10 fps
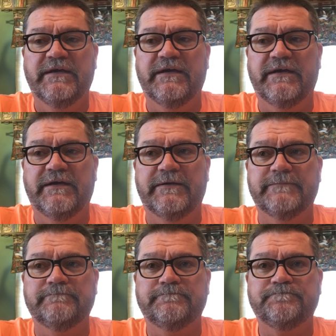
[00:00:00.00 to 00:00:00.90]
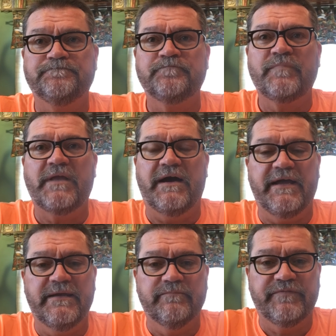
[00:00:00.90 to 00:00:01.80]

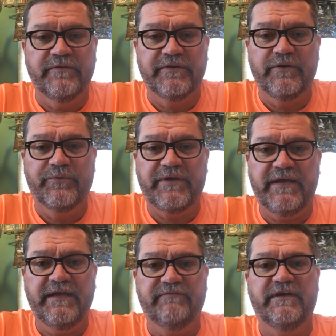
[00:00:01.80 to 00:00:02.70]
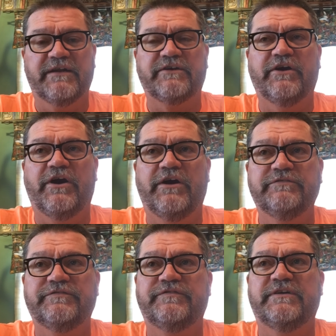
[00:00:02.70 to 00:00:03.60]
I am feeling okay. I've got a
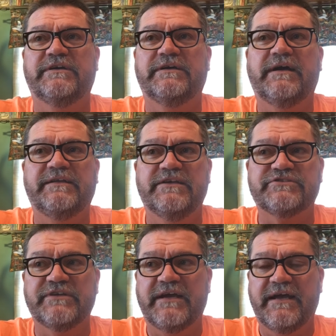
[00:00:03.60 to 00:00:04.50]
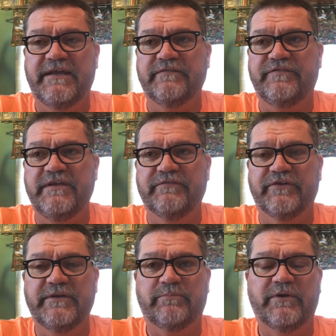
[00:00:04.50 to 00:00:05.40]
cough. Yesterday I had a
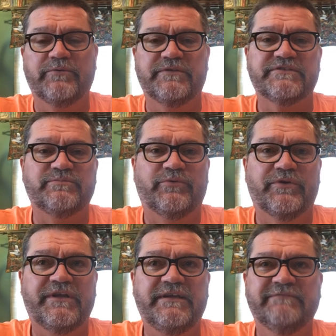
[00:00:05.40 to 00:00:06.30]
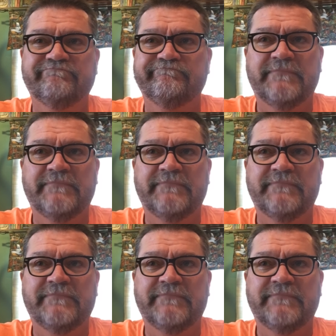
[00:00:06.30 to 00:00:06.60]
fever. It broke this morning.